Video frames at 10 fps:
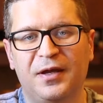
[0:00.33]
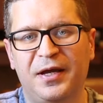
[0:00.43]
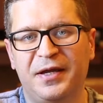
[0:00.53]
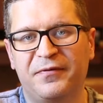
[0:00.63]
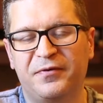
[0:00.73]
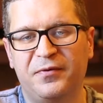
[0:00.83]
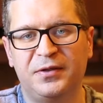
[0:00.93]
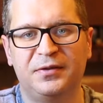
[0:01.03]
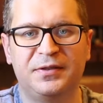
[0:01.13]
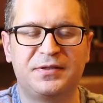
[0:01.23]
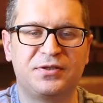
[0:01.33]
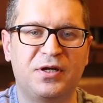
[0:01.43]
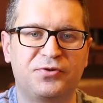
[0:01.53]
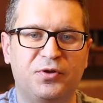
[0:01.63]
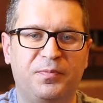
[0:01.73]
Hi everyone, this is
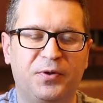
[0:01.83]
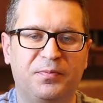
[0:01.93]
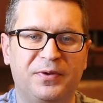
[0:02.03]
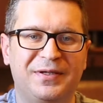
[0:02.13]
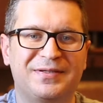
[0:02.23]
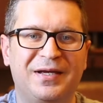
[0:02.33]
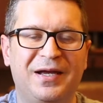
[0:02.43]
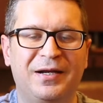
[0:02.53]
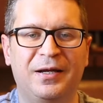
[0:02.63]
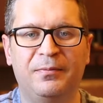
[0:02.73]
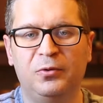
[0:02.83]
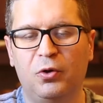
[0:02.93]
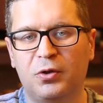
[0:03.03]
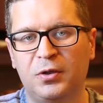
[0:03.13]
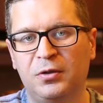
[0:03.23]
Andrey Perepelitsa and I'm
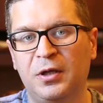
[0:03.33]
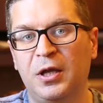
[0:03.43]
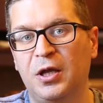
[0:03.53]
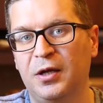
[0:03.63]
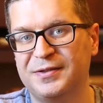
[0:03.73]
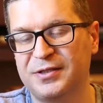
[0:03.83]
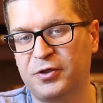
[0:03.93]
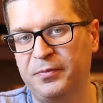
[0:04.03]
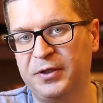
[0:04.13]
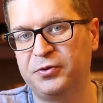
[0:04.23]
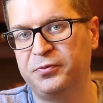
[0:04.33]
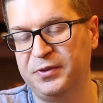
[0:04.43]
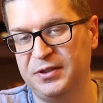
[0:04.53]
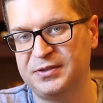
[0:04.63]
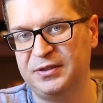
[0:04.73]
local uh, Sacramento
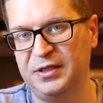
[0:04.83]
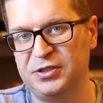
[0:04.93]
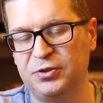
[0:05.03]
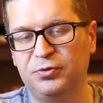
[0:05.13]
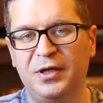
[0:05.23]
real estate agent.